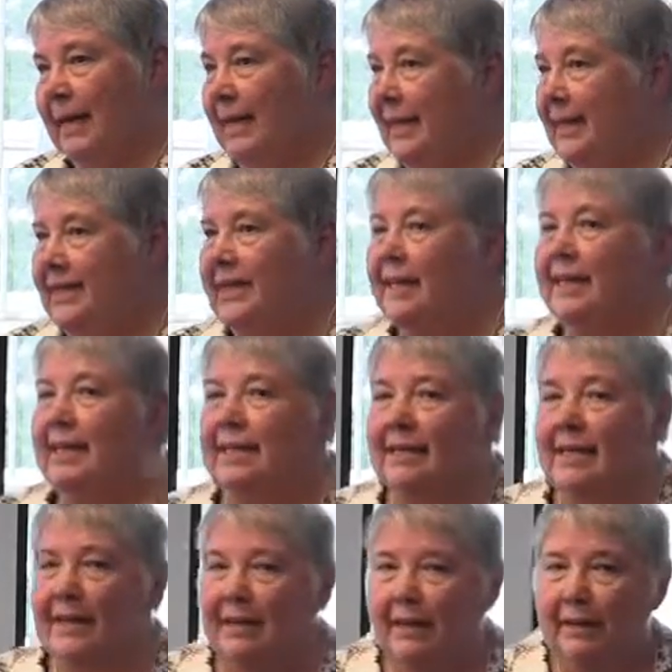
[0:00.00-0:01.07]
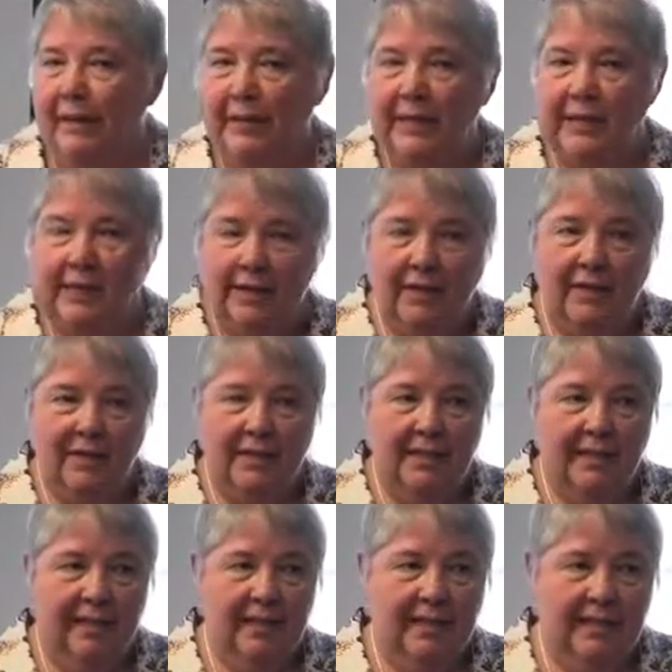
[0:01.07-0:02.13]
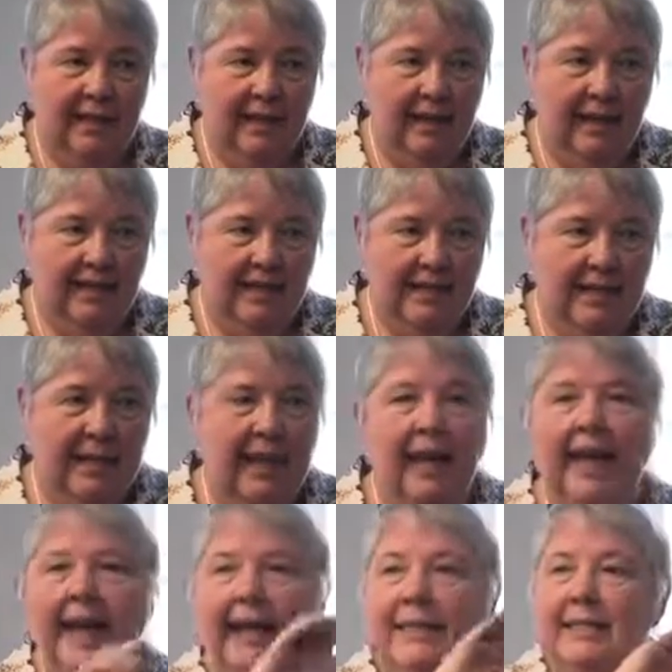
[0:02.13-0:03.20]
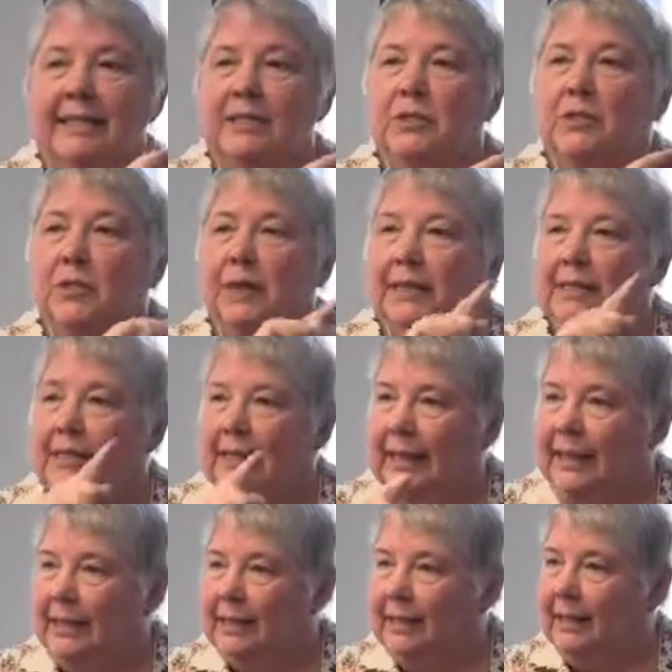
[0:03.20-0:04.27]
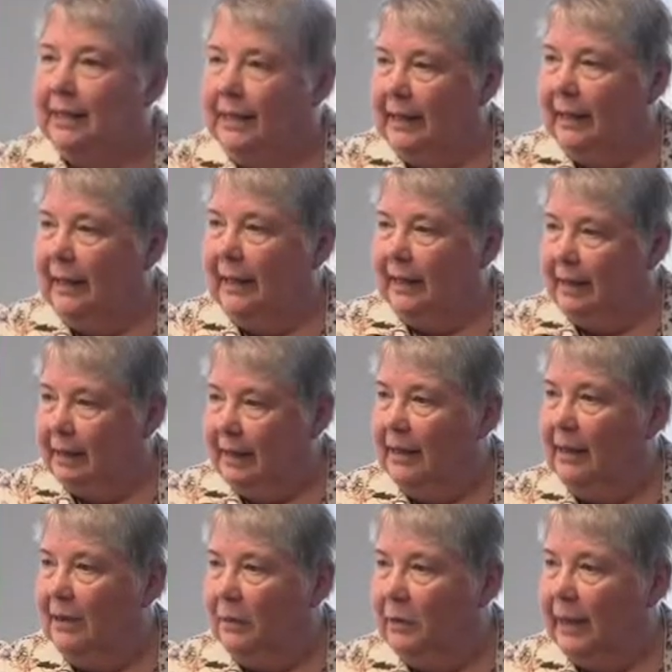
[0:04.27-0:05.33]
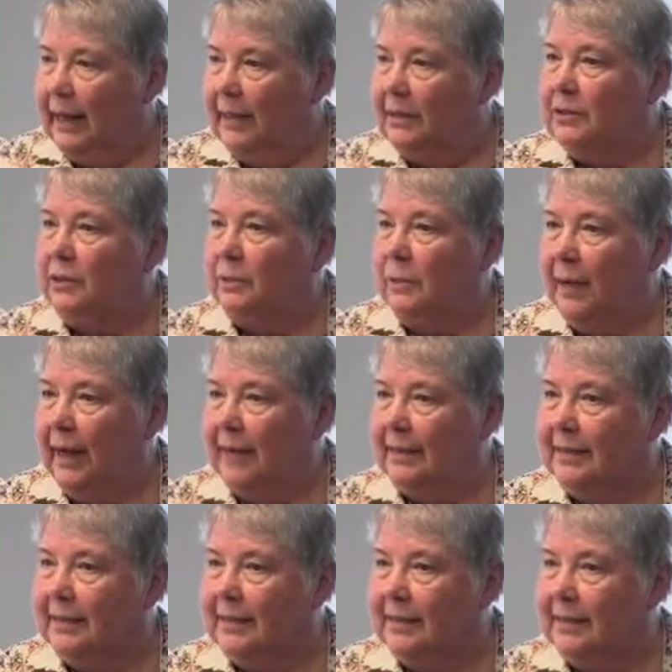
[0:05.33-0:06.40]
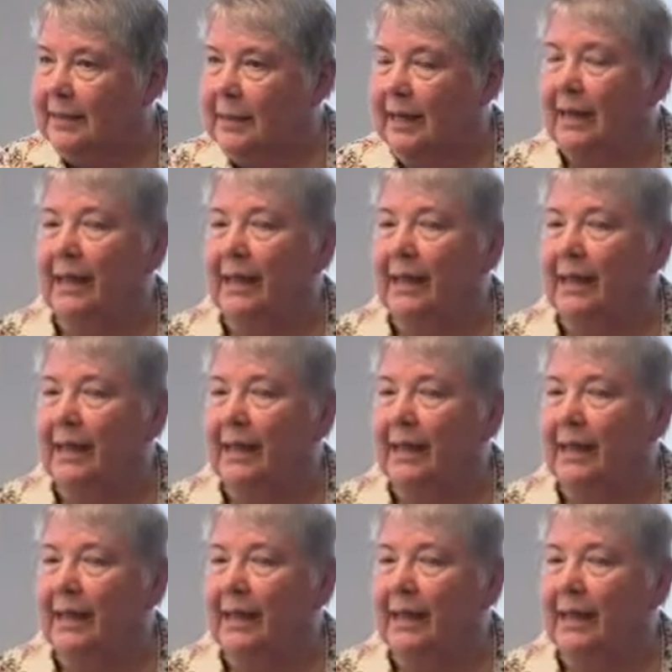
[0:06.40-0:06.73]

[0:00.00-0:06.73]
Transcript: It isn't that a theory starts in science and is translated in a linear way to practice.